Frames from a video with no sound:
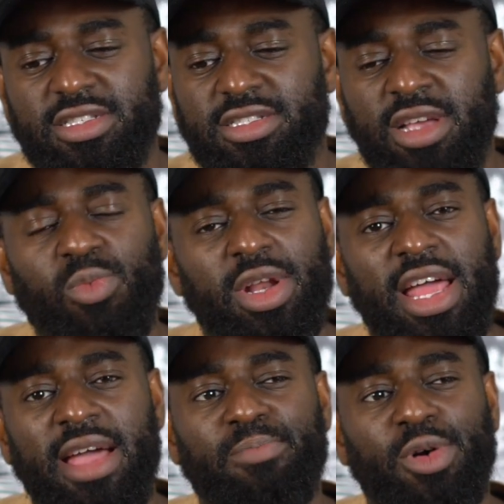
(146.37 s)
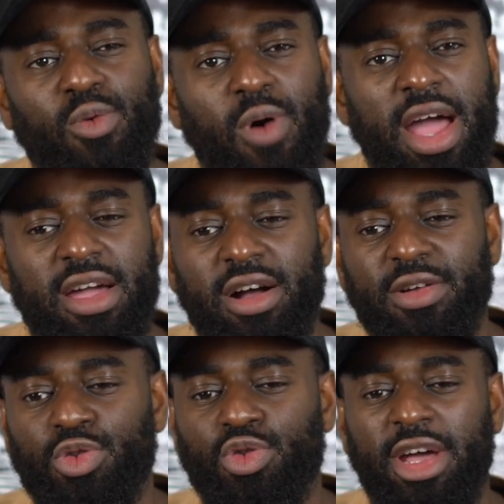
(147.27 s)
someone like Maguire
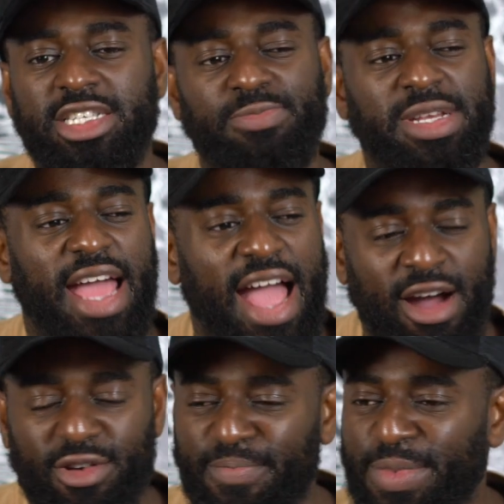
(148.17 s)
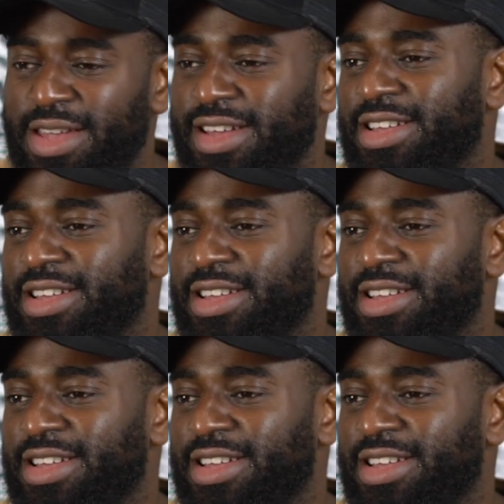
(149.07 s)
who has been out,